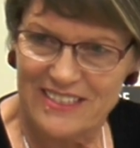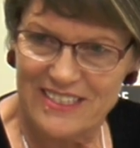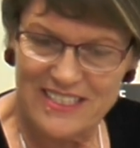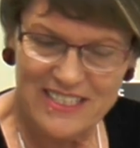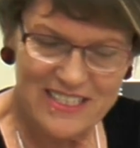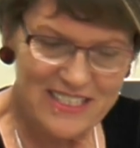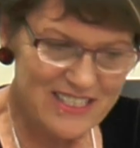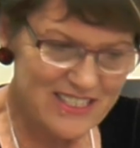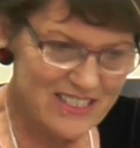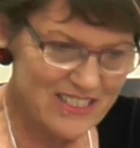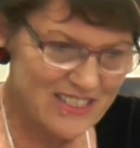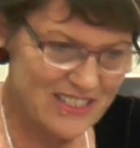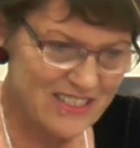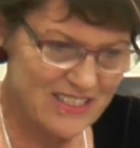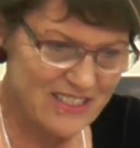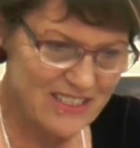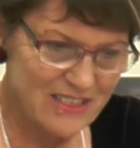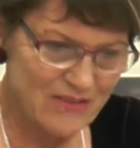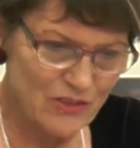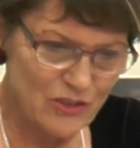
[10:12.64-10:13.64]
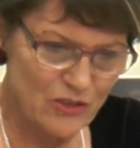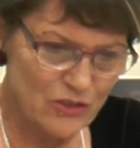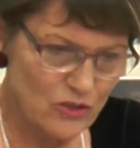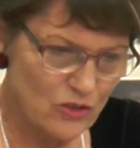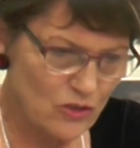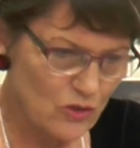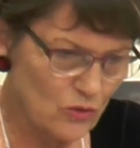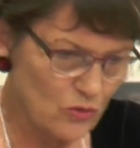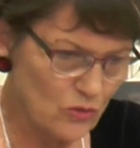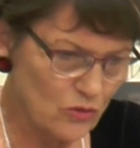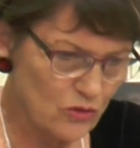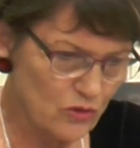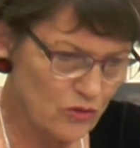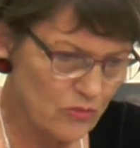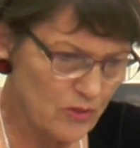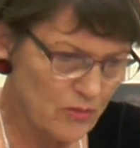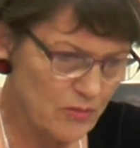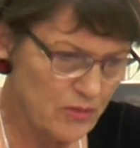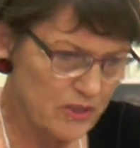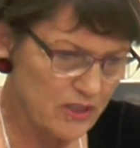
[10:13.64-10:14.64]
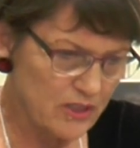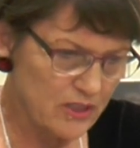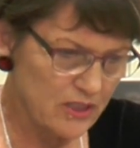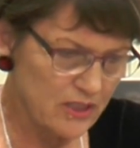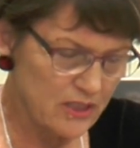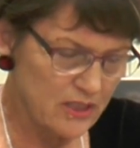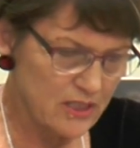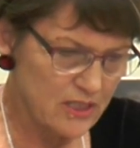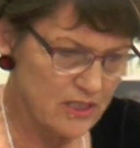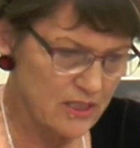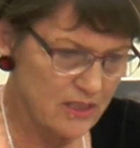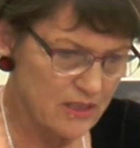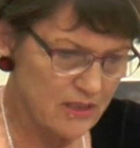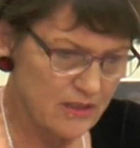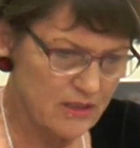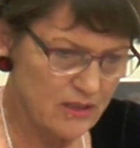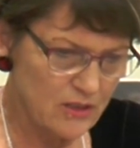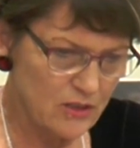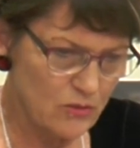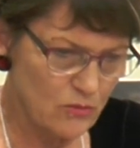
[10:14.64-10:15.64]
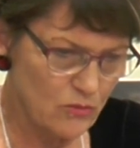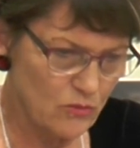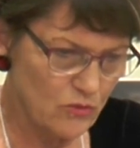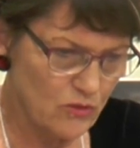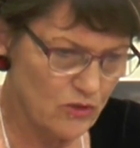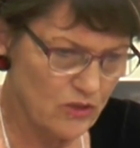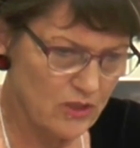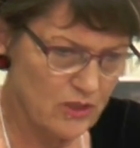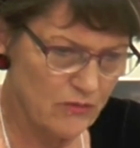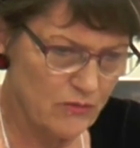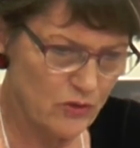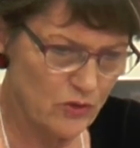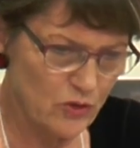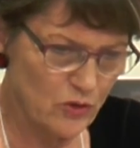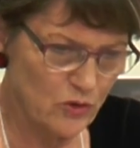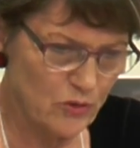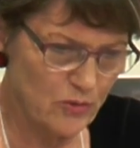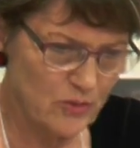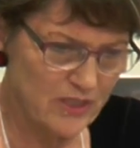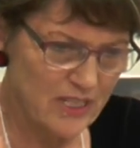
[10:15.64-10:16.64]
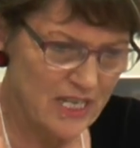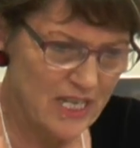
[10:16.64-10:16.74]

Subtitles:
Yes, never got to talk to him about his war life at all.